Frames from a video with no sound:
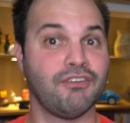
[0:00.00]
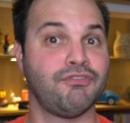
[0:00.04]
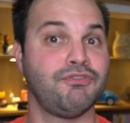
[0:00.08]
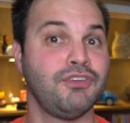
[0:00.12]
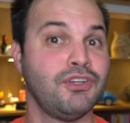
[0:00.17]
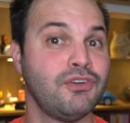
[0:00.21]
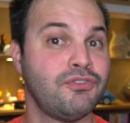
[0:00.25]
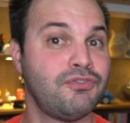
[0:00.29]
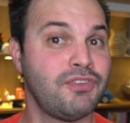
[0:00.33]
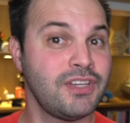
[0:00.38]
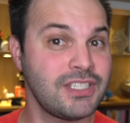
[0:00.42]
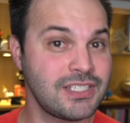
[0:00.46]
a
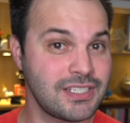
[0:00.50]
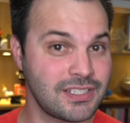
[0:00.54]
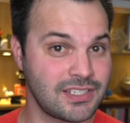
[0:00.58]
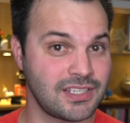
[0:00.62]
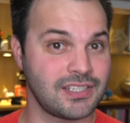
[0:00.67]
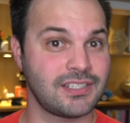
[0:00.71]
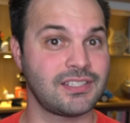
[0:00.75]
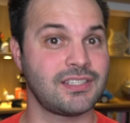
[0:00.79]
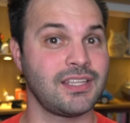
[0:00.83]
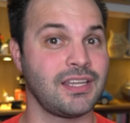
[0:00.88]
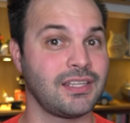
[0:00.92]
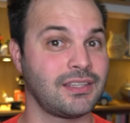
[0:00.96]
few
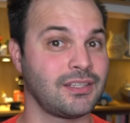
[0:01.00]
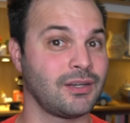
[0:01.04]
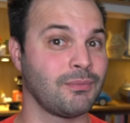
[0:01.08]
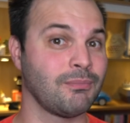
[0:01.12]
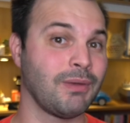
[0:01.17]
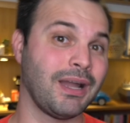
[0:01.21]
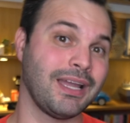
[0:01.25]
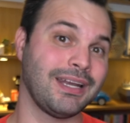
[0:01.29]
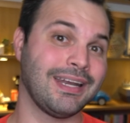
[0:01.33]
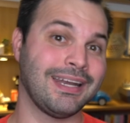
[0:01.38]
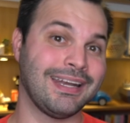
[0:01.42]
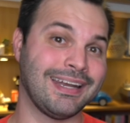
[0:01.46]
physicists think there
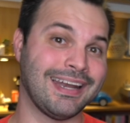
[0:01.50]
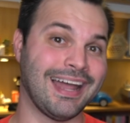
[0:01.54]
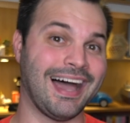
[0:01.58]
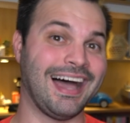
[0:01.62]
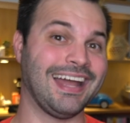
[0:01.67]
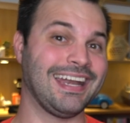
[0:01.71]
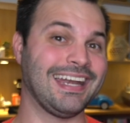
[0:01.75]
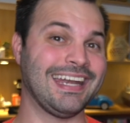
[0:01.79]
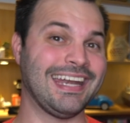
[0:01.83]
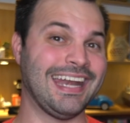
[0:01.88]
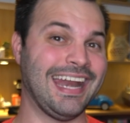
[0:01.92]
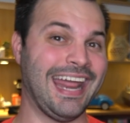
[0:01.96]
might
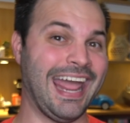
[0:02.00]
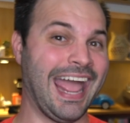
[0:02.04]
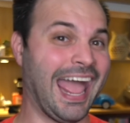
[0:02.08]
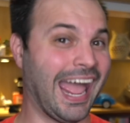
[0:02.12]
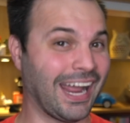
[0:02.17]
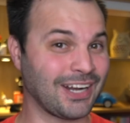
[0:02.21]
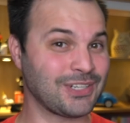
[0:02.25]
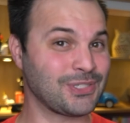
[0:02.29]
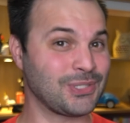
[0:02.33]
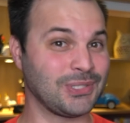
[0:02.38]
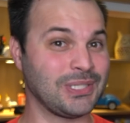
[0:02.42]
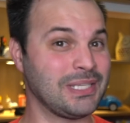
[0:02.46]
not
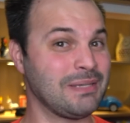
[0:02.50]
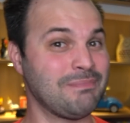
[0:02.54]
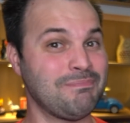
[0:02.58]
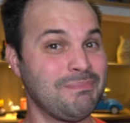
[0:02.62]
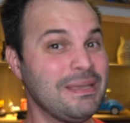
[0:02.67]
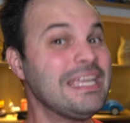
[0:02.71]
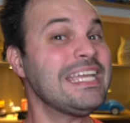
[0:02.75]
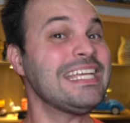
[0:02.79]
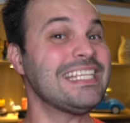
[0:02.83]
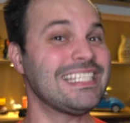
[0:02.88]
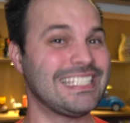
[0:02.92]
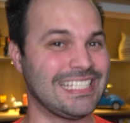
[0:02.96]
actually
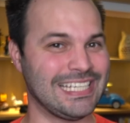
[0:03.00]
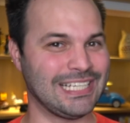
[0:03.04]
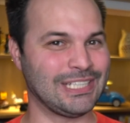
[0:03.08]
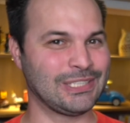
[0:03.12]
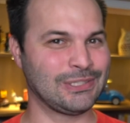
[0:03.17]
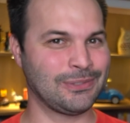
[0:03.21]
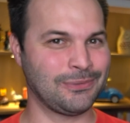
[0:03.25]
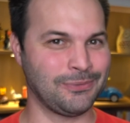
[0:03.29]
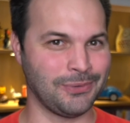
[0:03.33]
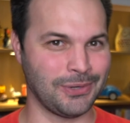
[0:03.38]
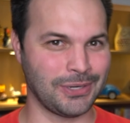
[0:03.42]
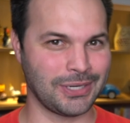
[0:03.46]
be
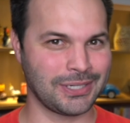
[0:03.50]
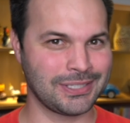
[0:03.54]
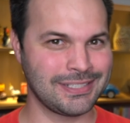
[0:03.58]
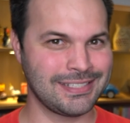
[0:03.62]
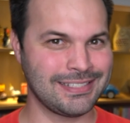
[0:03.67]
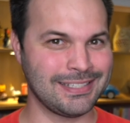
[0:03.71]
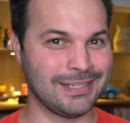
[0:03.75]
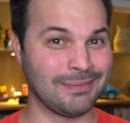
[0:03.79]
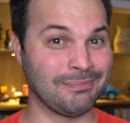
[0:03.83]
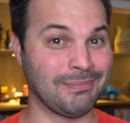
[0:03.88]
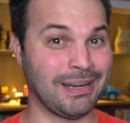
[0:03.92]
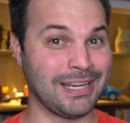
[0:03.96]
six
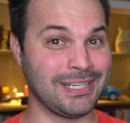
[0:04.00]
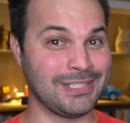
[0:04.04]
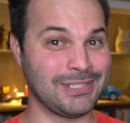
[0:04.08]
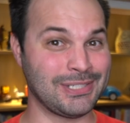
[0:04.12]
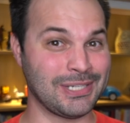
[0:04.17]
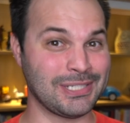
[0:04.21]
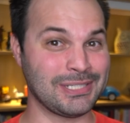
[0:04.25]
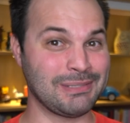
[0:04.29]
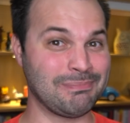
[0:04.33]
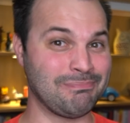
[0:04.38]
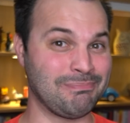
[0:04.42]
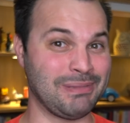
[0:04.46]
quarks. There might
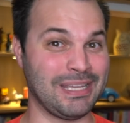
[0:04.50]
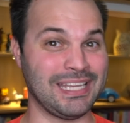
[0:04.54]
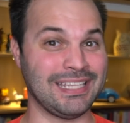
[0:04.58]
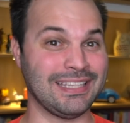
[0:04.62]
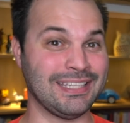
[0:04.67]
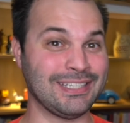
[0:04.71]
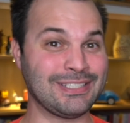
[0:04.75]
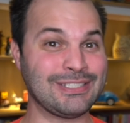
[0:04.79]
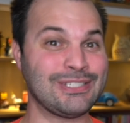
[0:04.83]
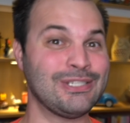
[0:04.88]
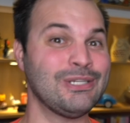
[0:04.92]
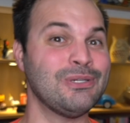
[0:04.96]
just be
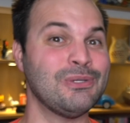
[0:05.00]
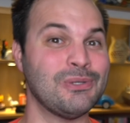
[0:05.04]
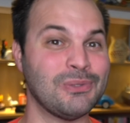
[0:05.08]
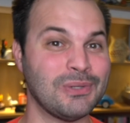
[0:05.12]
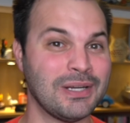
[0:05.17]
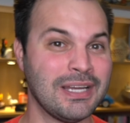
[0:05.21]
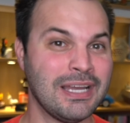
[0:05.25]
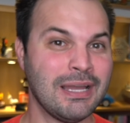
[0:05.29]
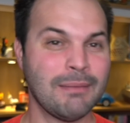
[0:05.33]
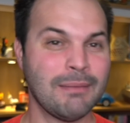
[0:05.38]
the two.